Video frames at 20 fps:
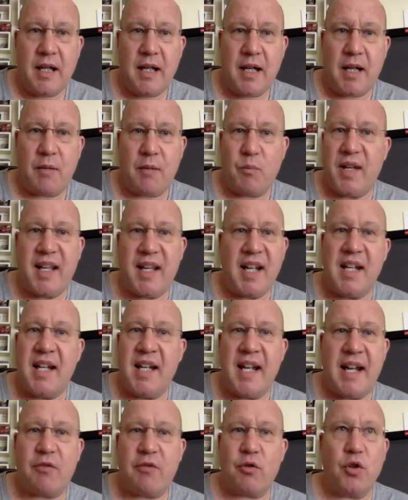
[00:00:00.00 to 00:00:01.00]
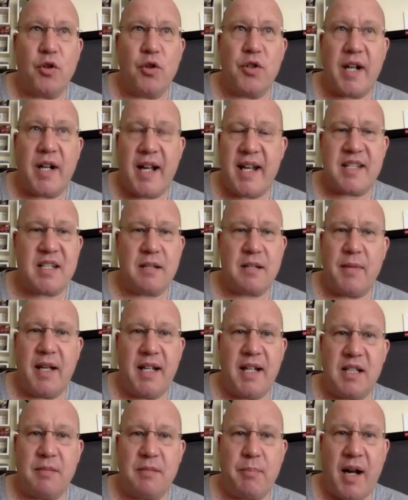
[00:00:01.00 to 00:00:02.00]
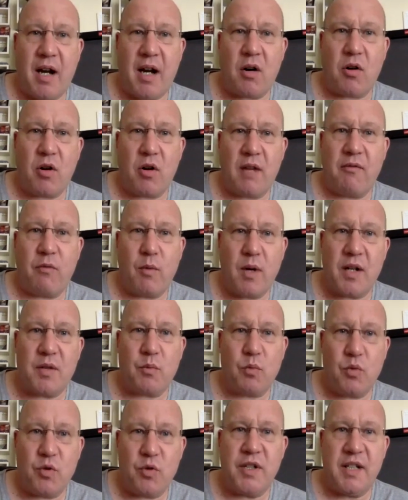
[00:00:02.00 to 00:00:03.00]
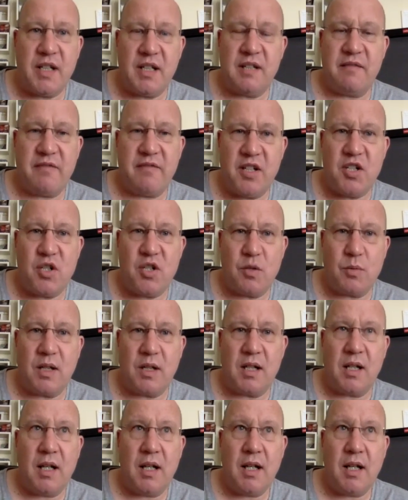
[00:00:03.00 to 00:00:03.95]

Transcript: And we can never underestimate the power of what one individual